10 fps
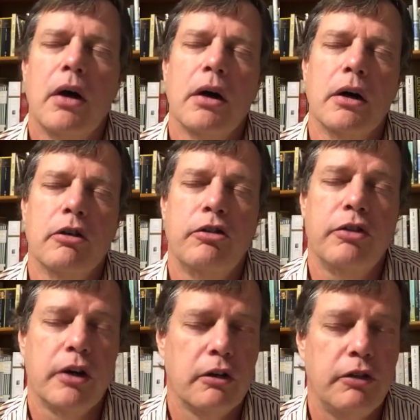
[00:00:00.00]
of
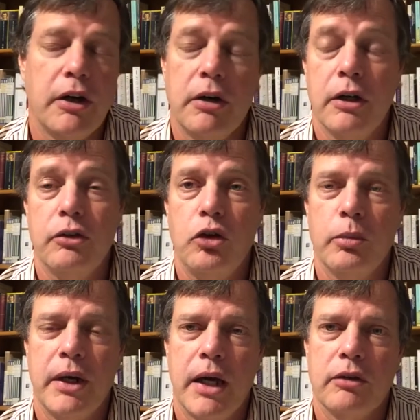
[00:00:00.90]
various
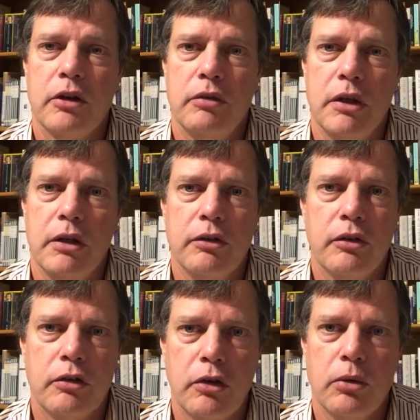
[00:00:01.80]
human activities
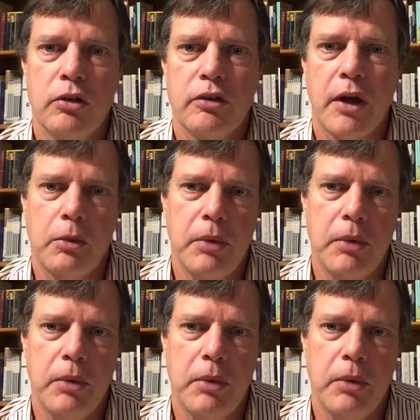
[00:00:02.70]
to show just